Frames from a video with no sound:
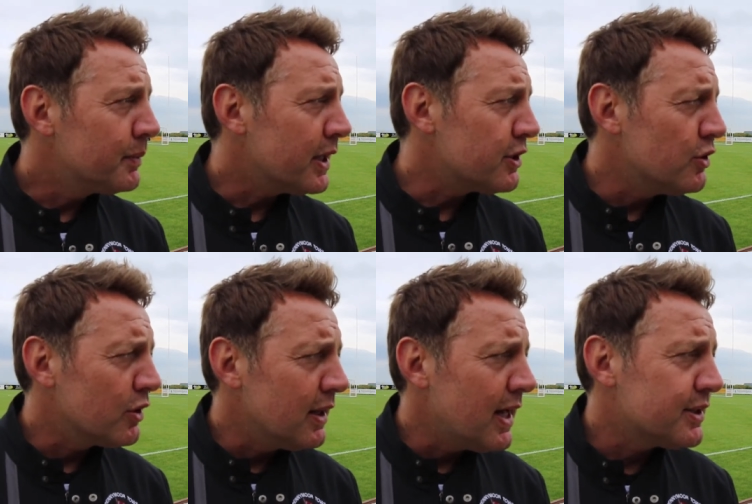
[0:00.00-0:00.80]
get to know
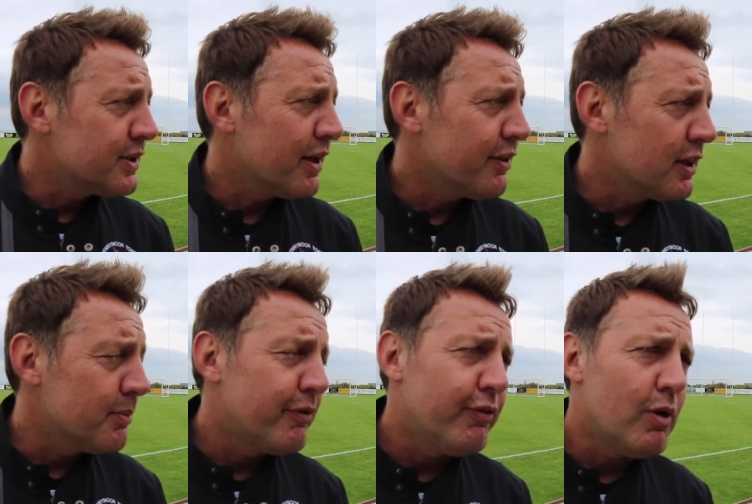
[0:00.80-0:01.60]
the lads, and I think the
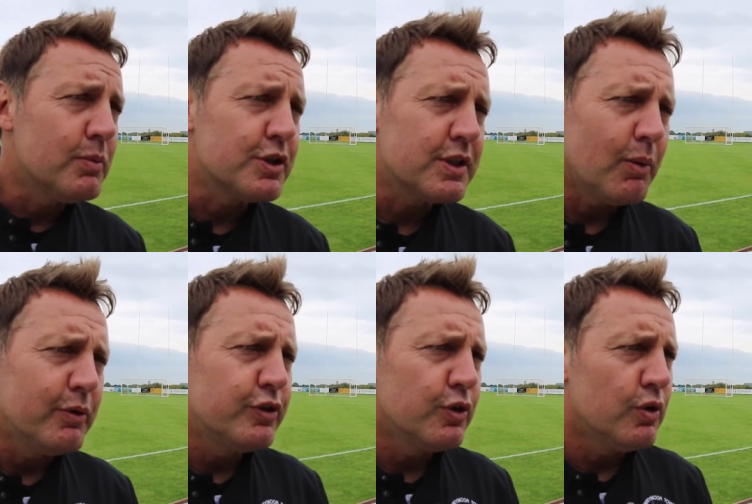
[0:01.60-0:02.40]
performances that
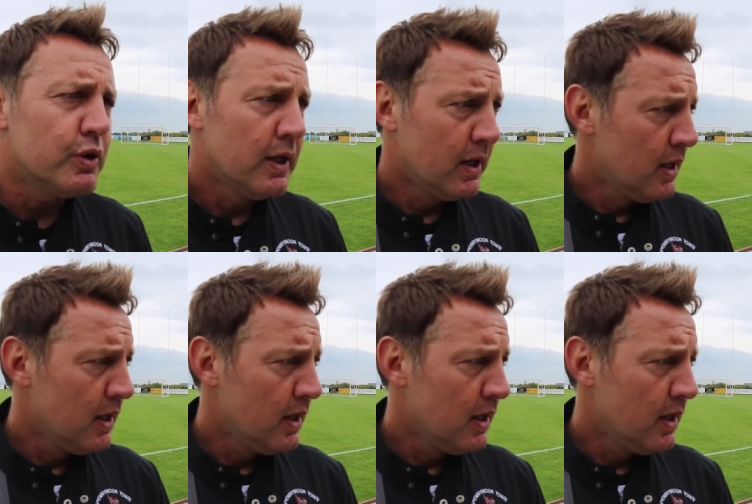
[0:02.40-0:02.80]
we've shown,